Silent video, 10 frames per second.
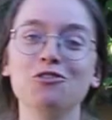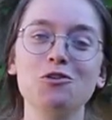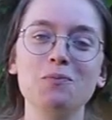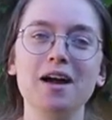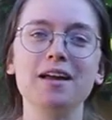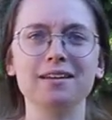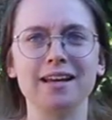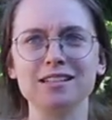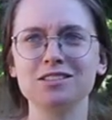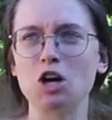for my
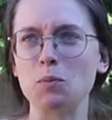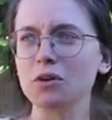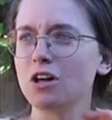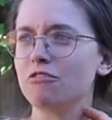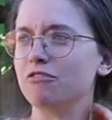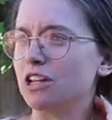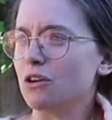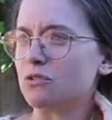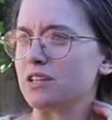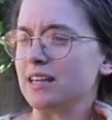next couple of
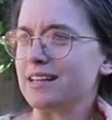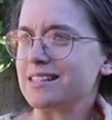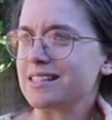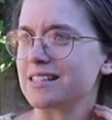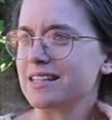videos, I guess.